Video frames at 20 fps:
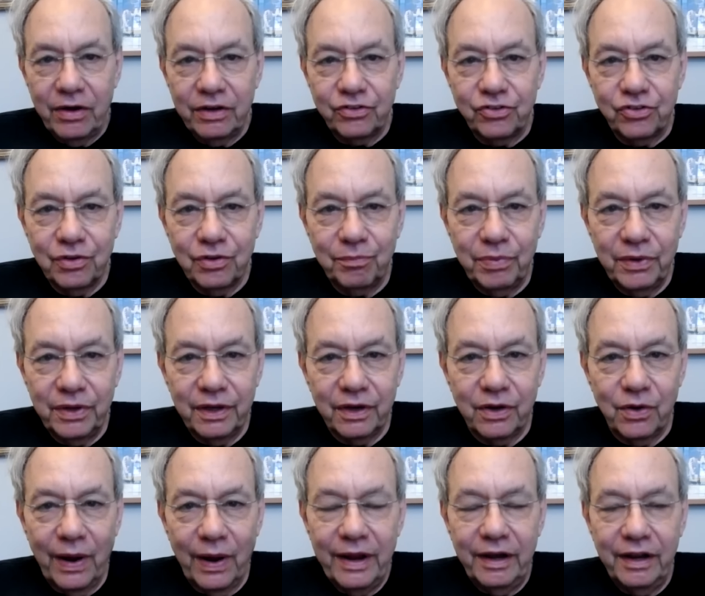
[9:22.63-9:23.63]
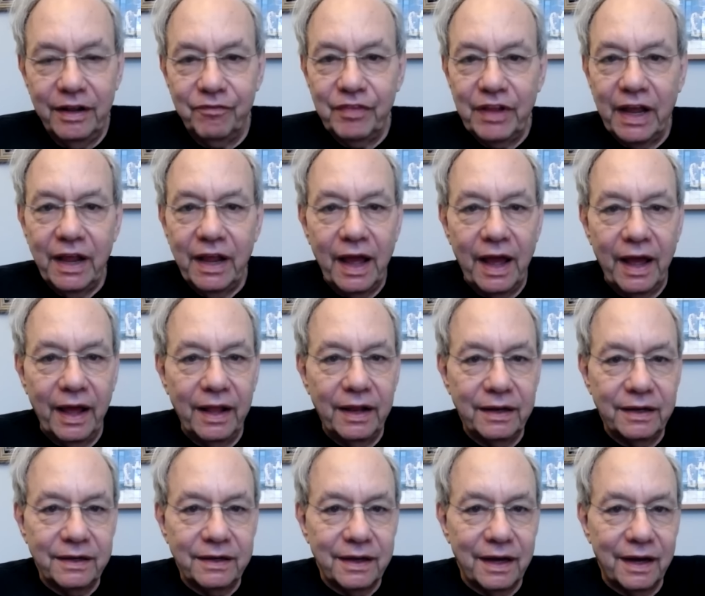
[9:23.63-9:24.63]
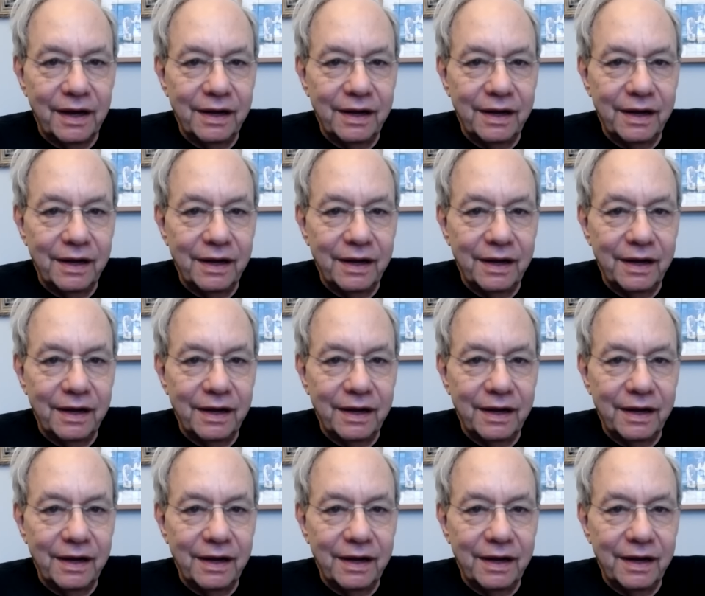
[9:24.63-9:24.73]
It should be a great evening, and